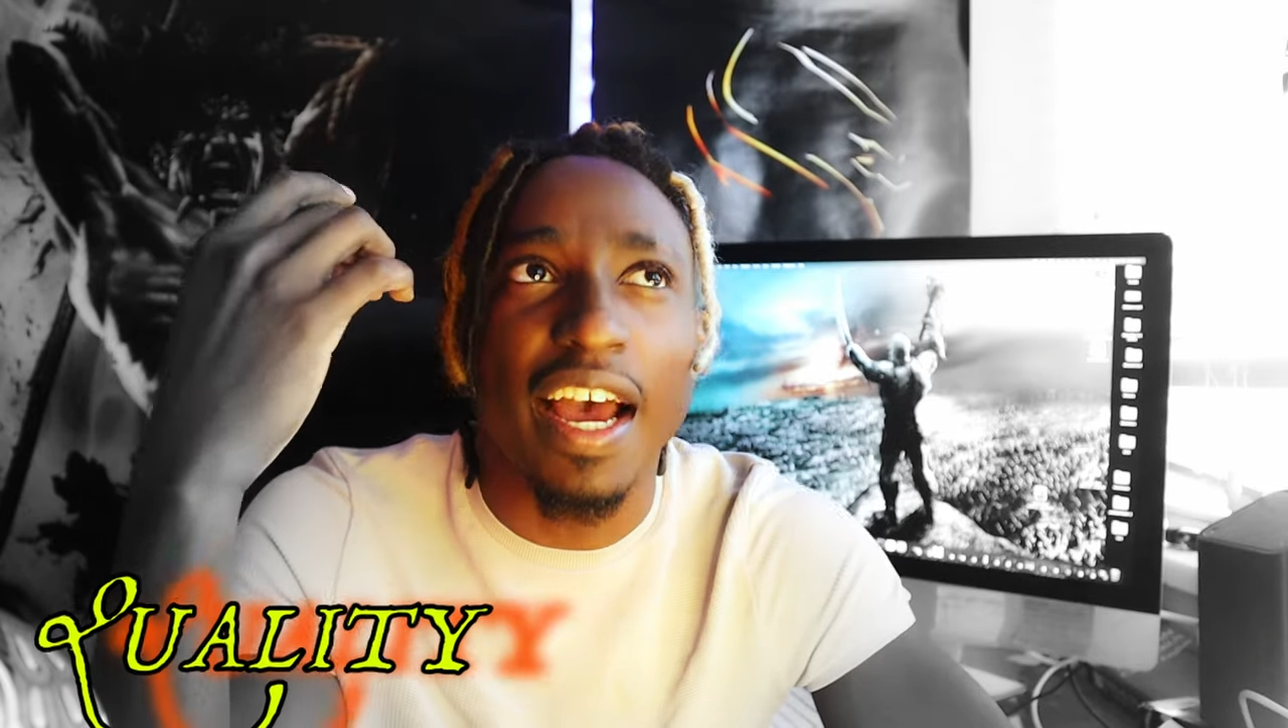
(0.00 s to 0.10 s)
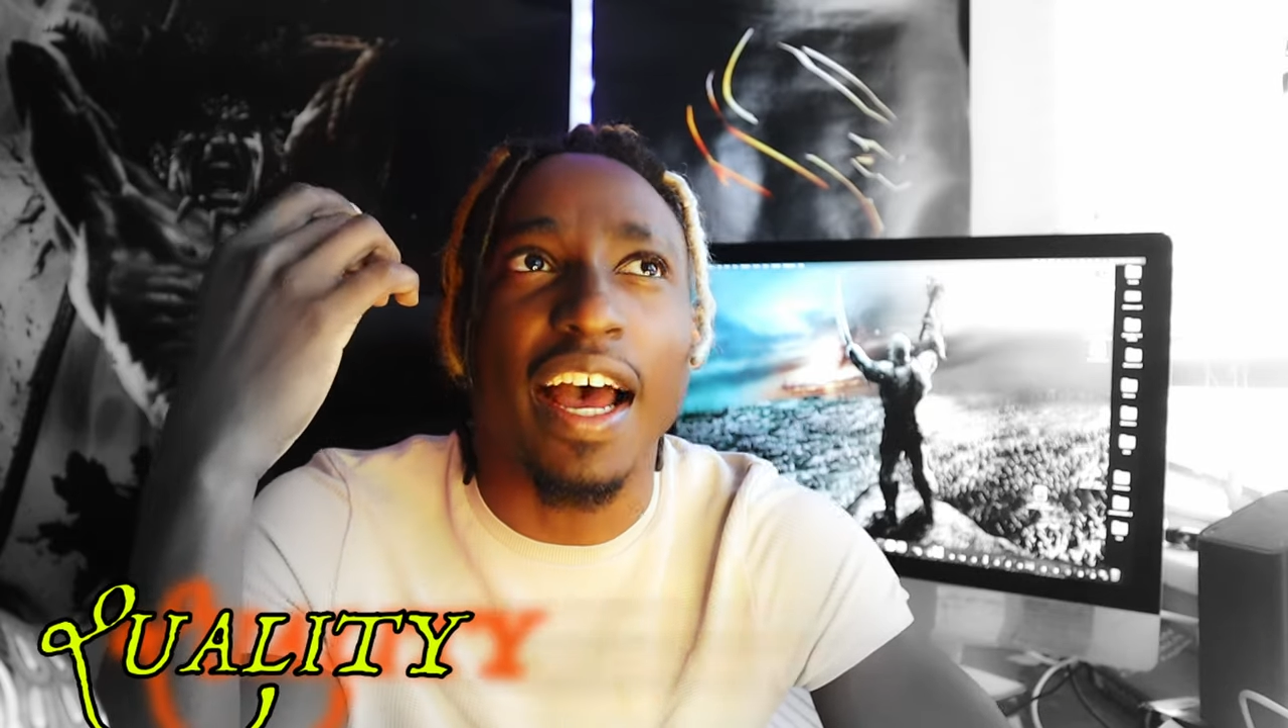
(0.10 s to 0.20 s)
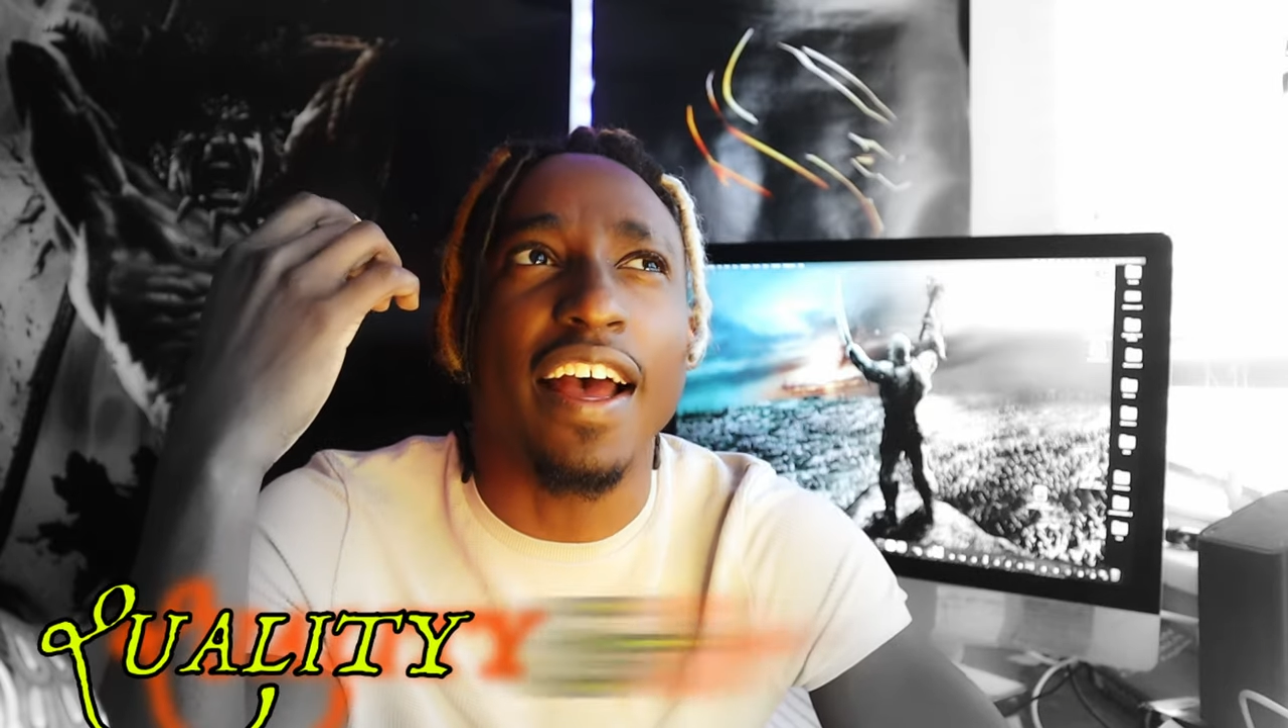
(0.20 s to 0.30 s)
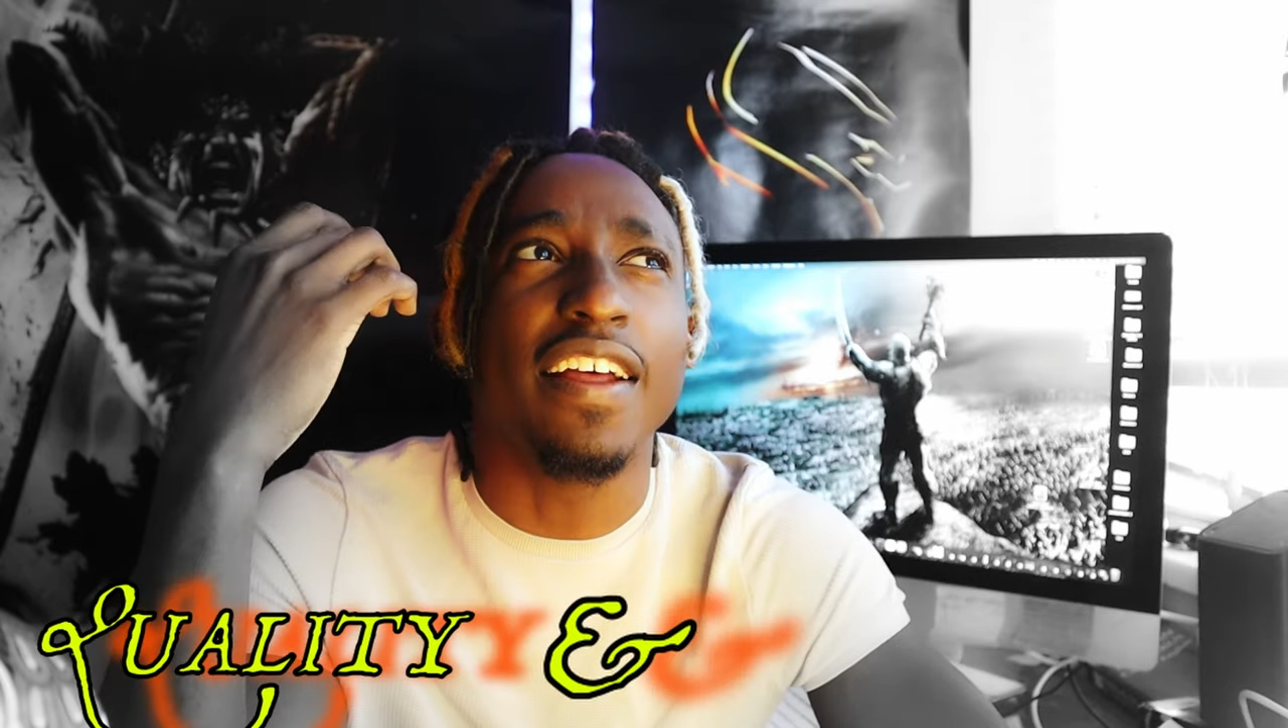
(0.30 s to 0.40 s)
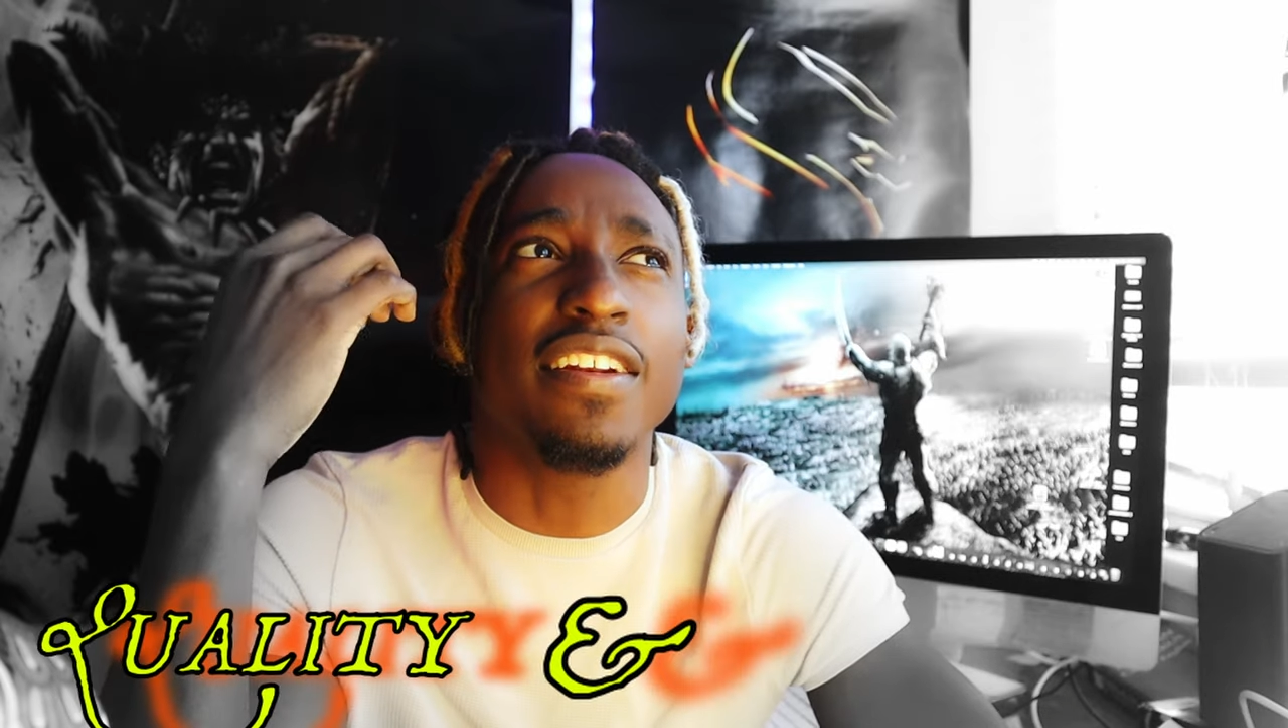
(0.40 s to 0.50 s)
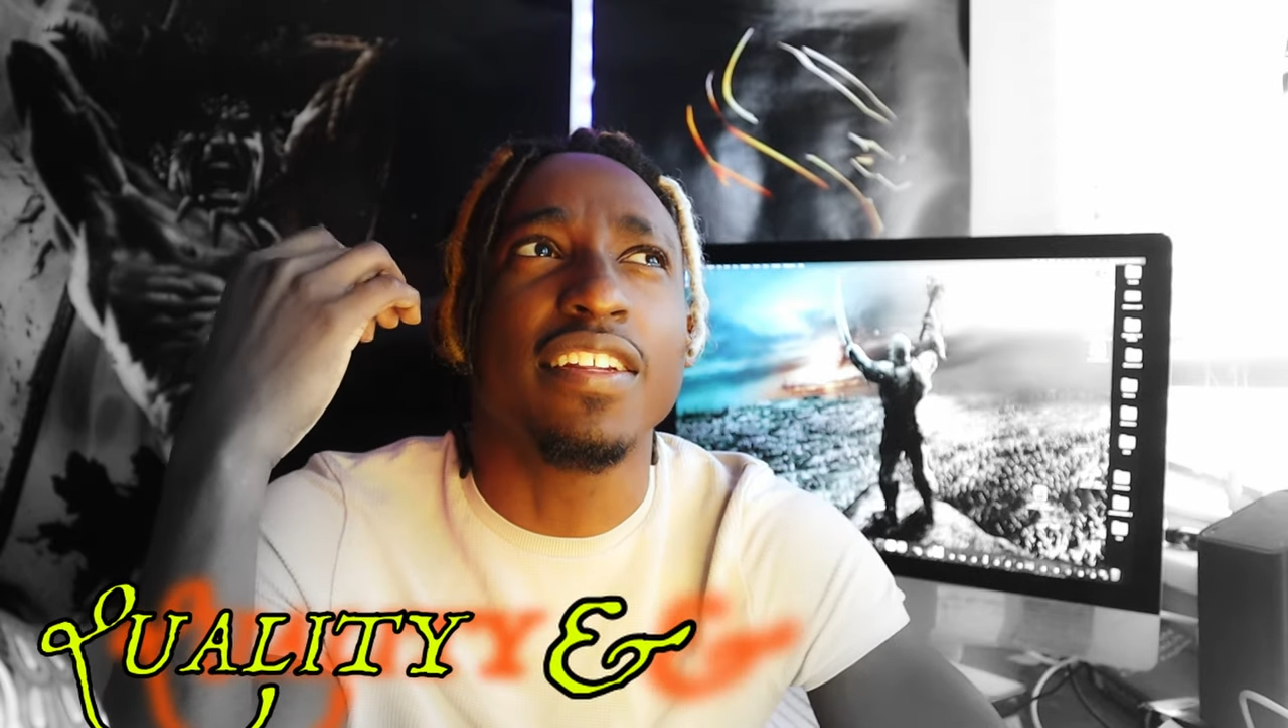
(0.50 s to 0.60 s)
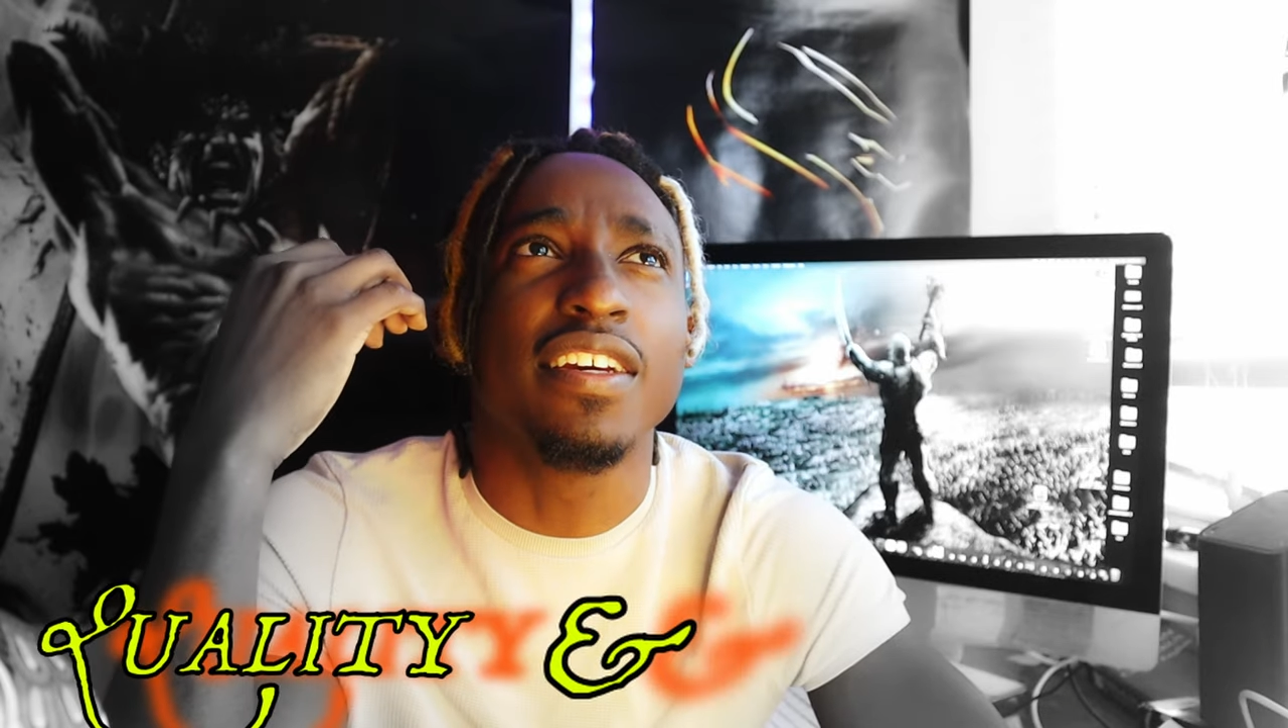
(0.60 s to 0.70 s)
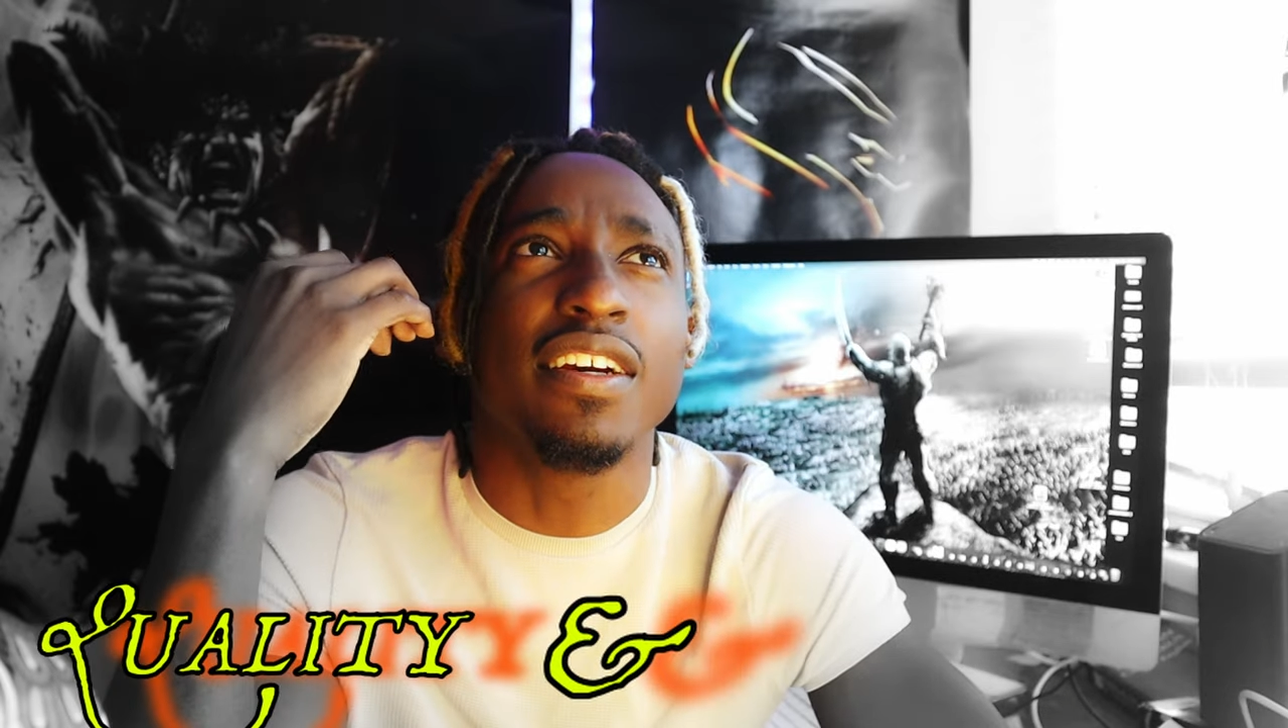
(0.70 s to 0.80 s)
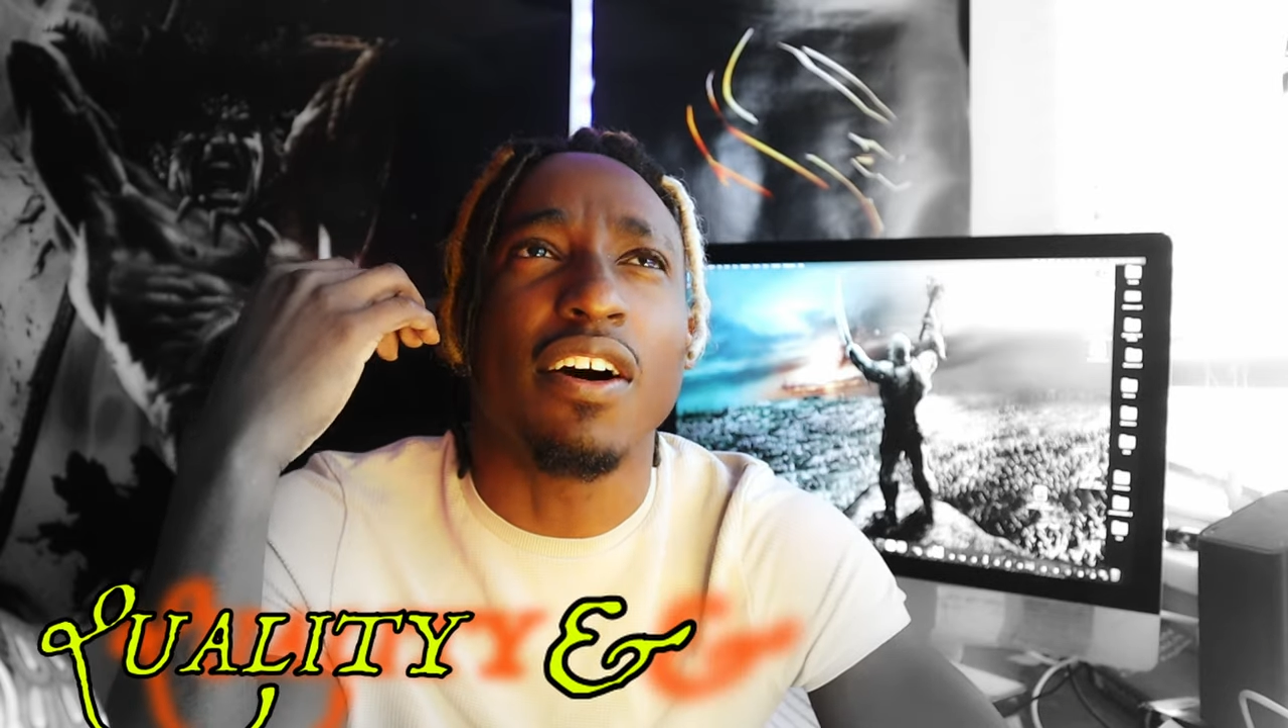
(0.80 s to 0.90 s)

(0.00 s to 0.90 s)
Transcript: and